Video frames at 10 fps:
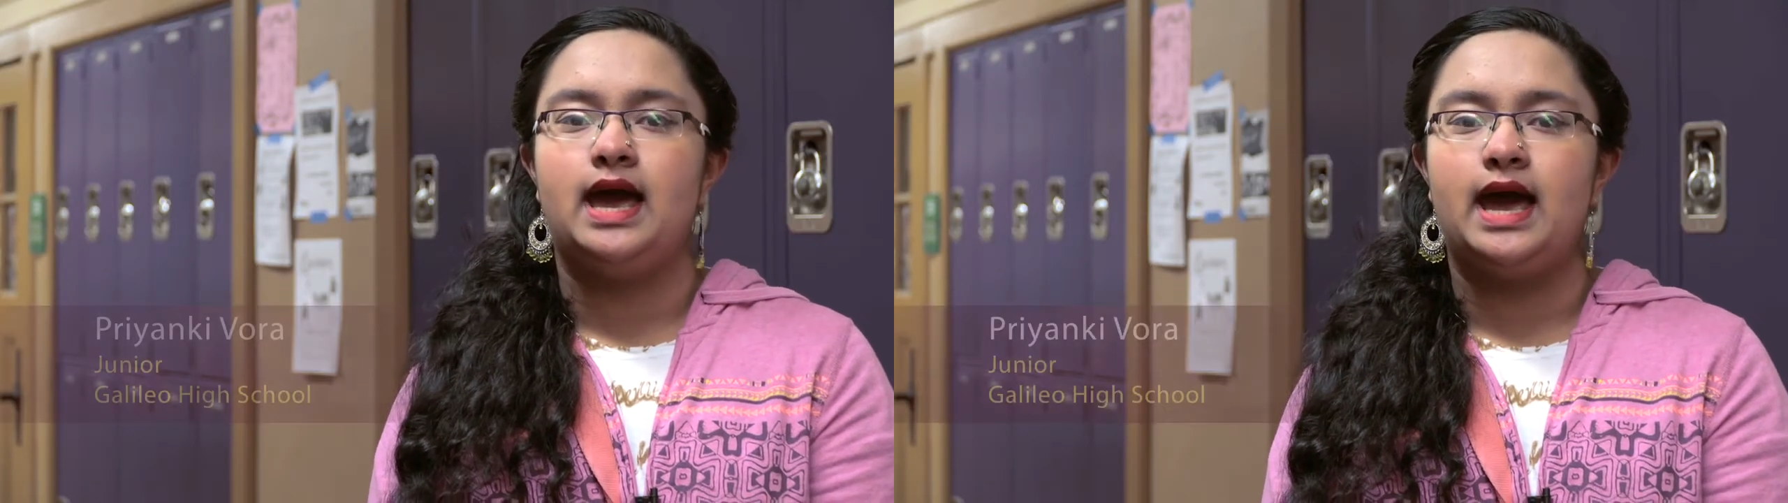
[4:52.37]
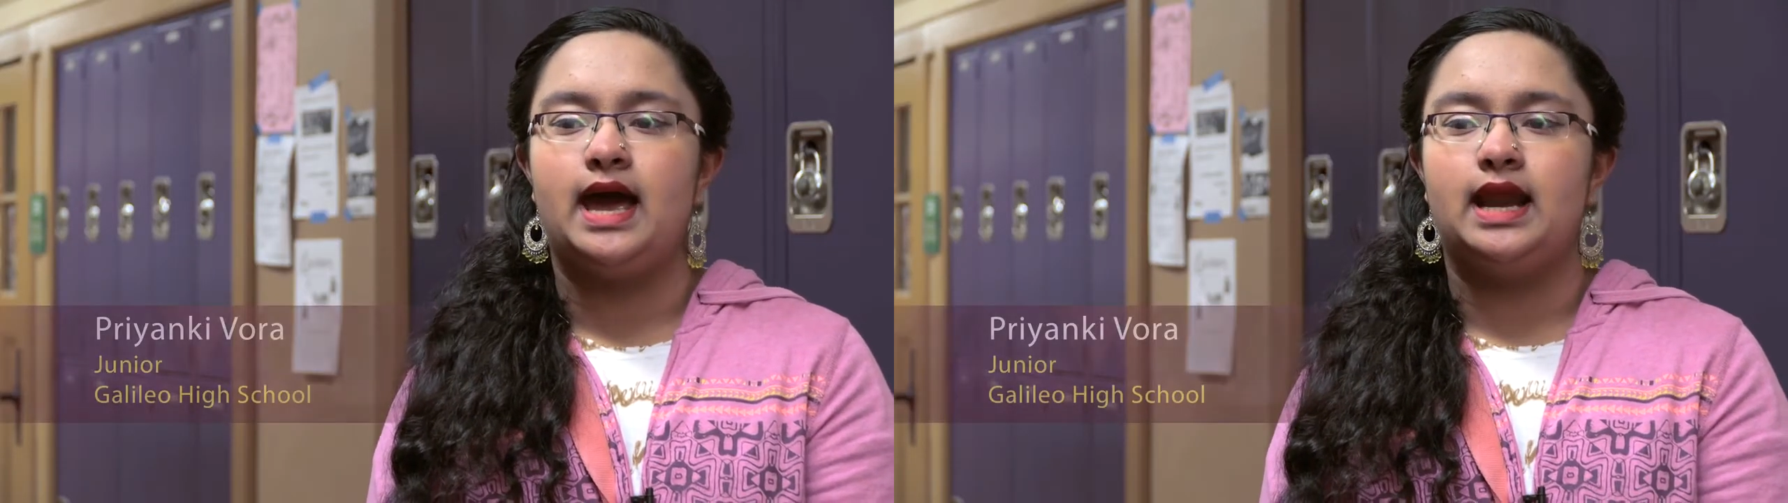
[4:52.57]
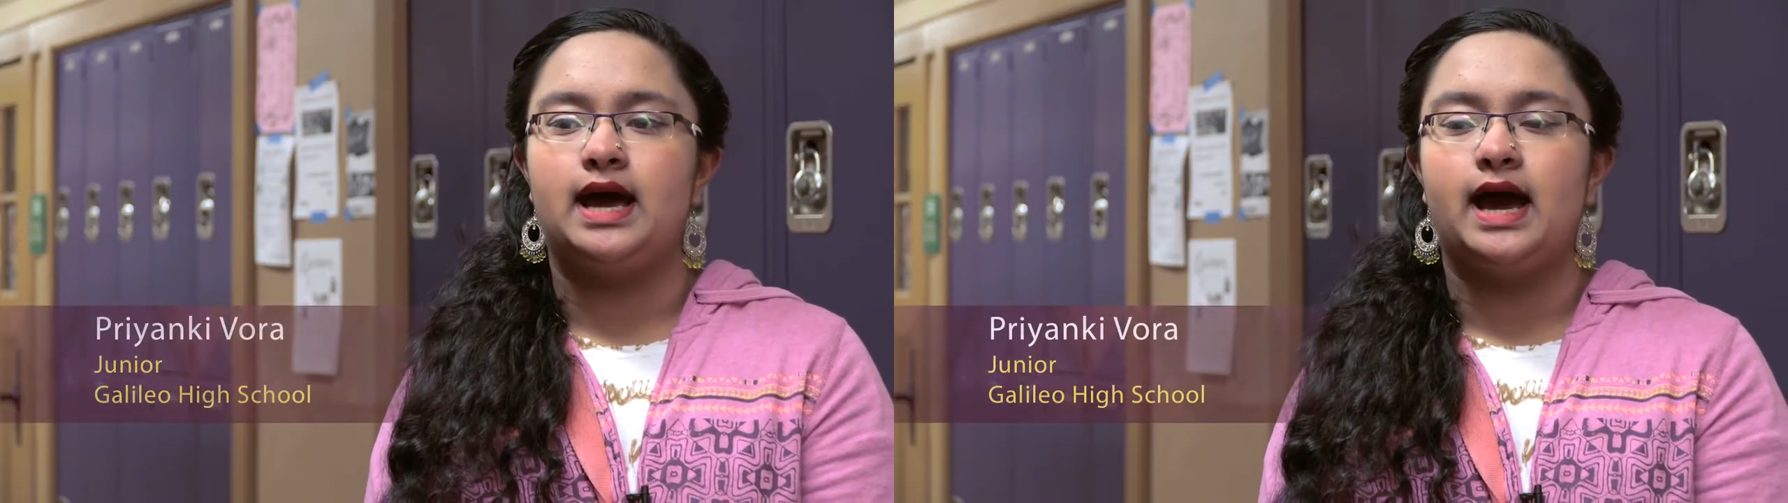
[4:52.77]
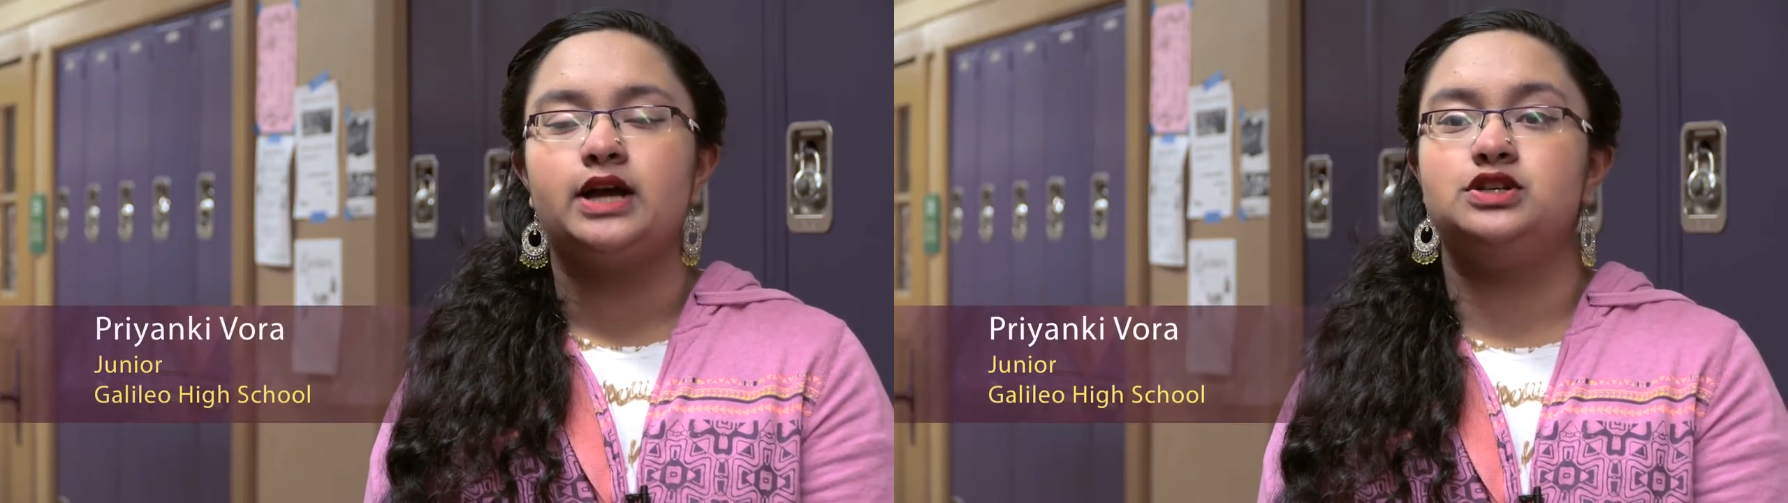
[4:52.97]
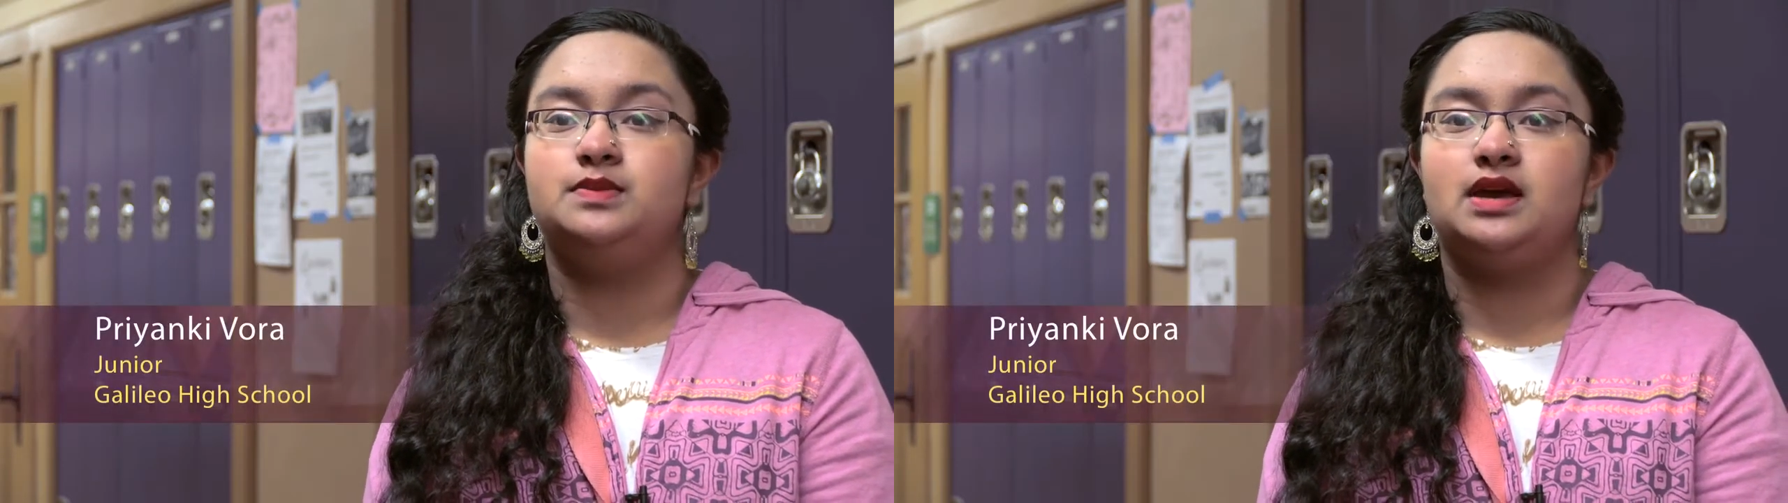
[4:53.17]
And
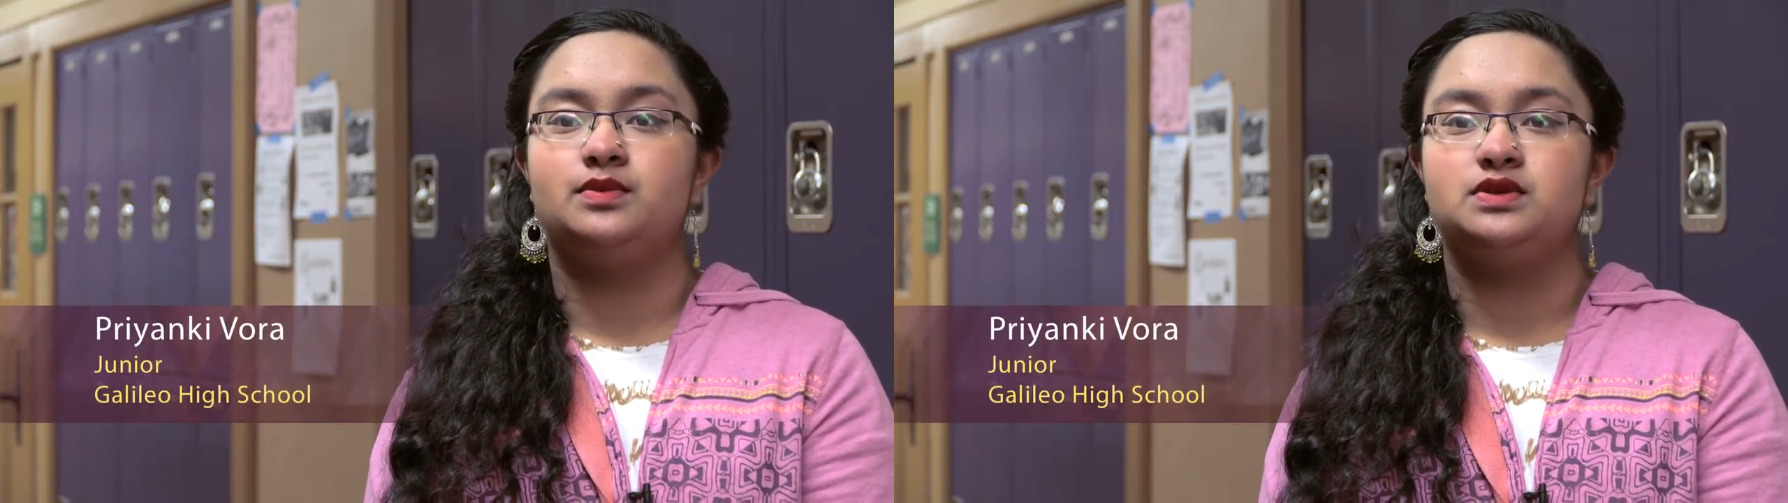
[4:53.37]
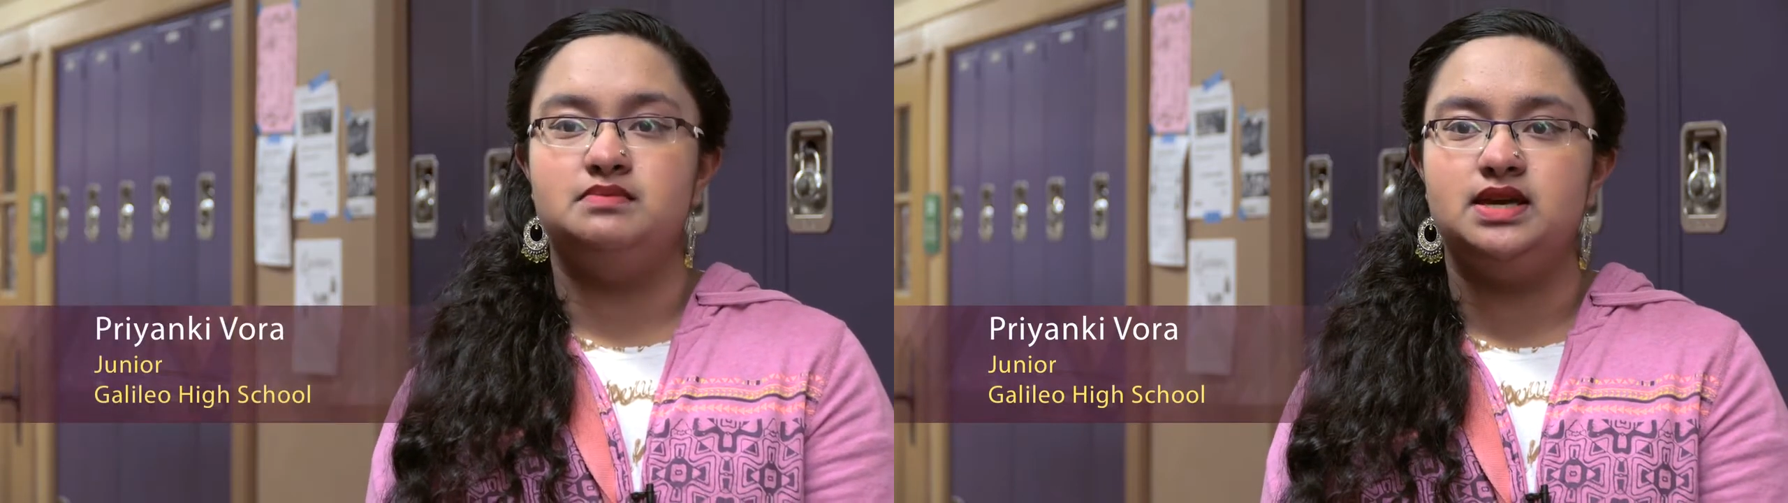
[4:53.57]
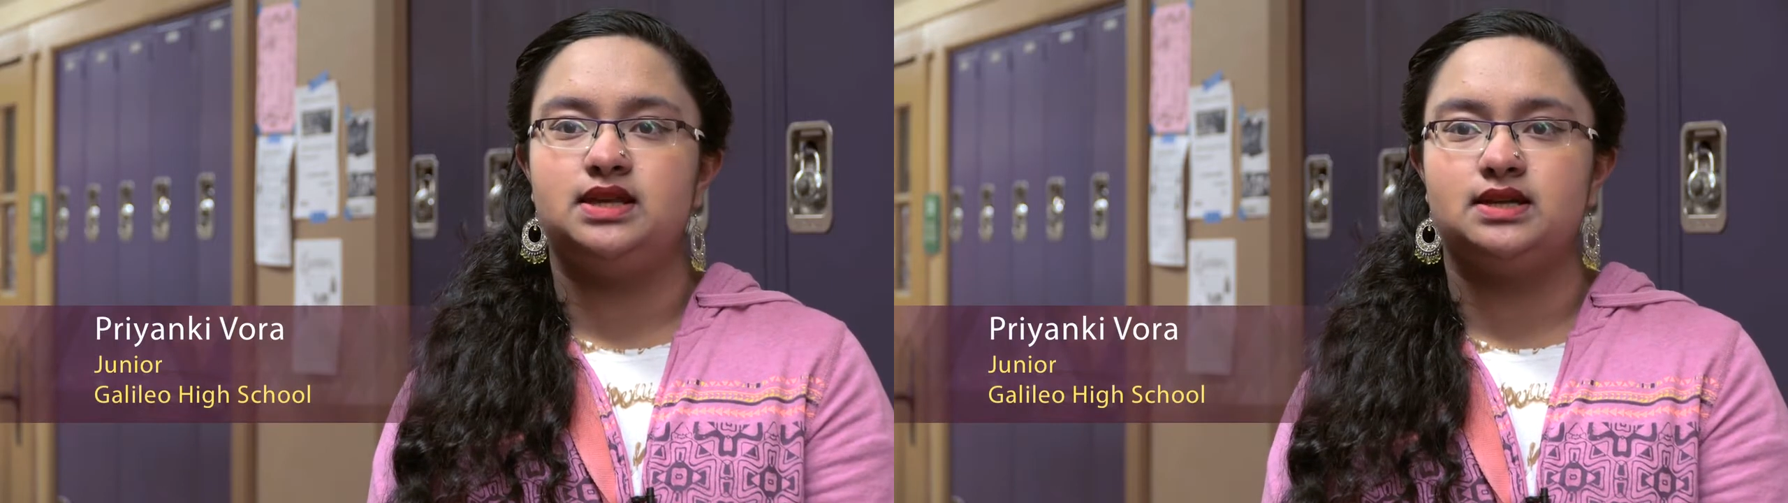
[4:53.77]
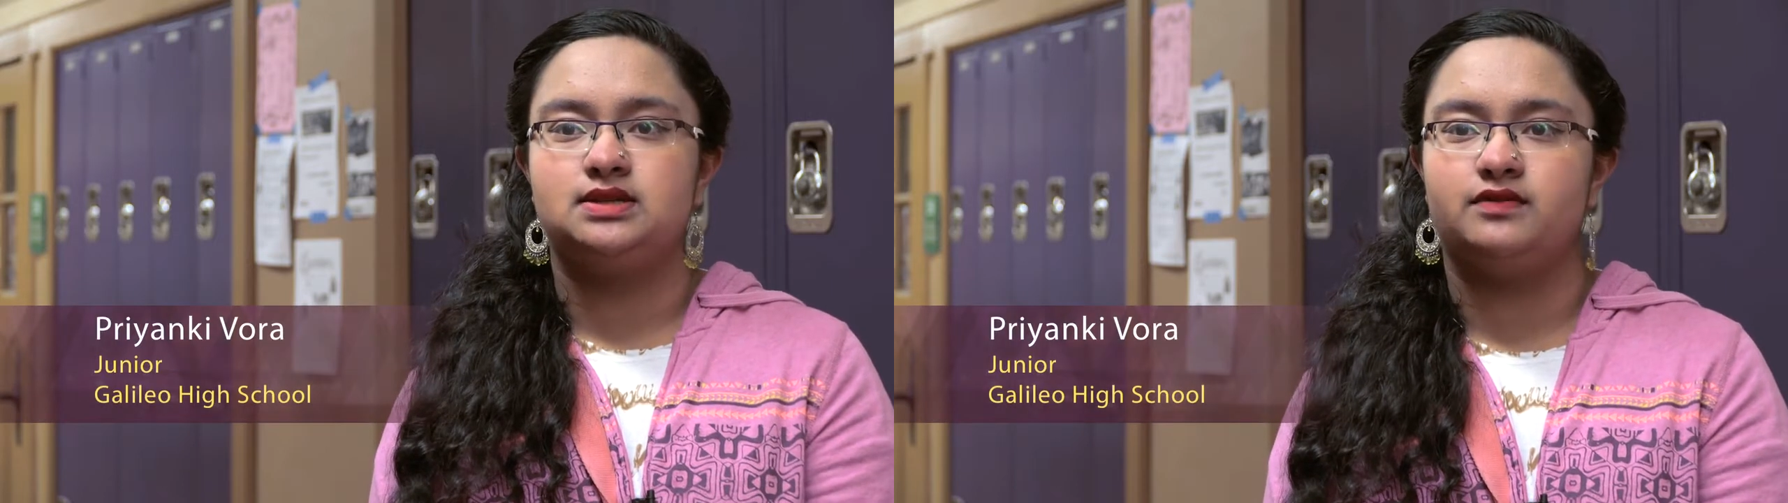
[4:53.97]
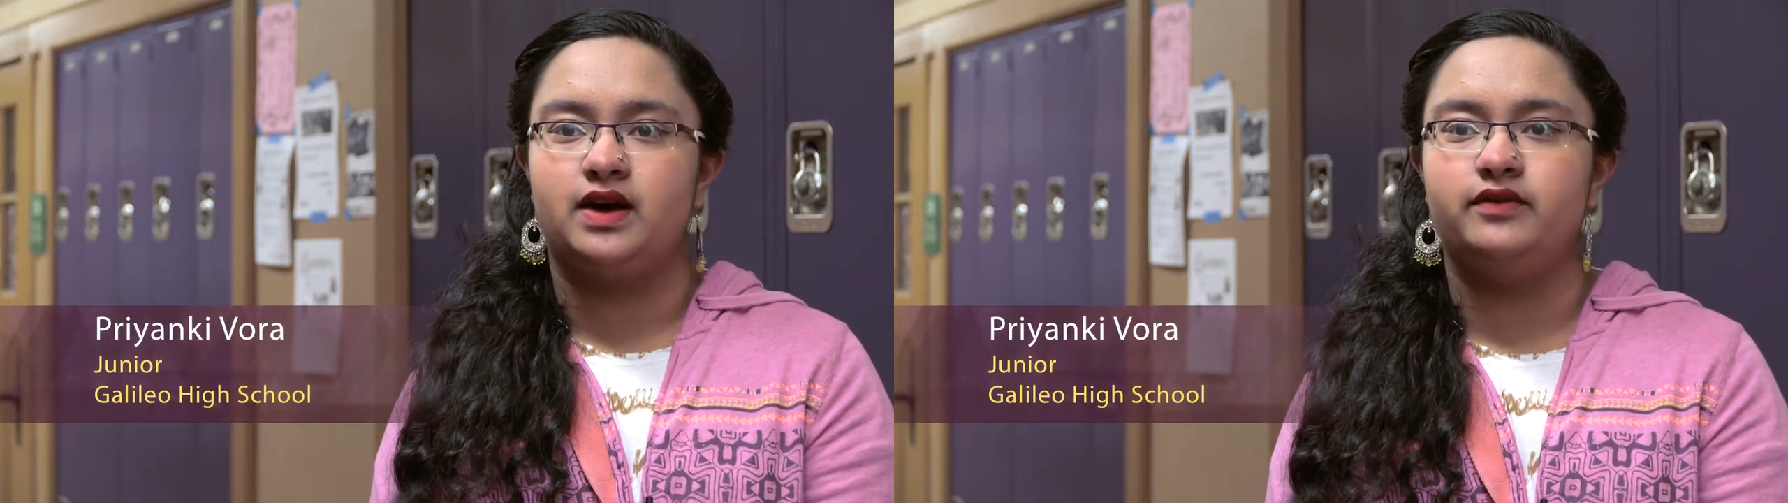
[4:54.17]
actually being able to meet that
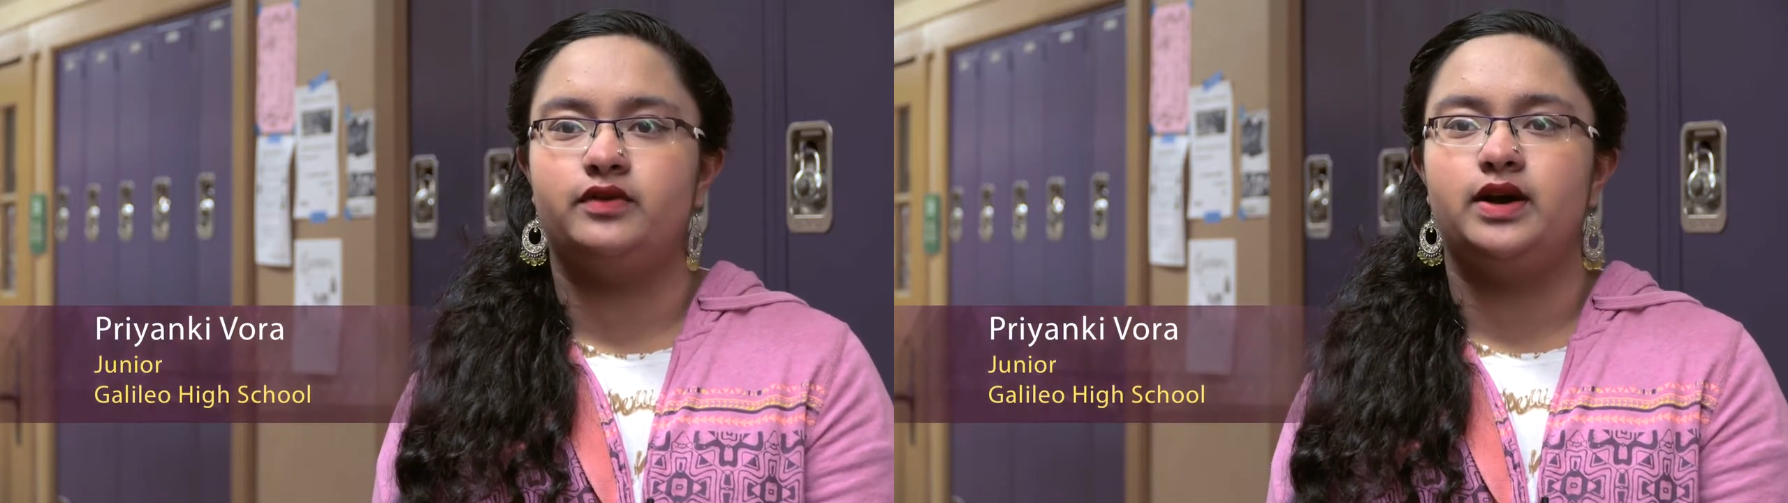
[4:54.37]
survivor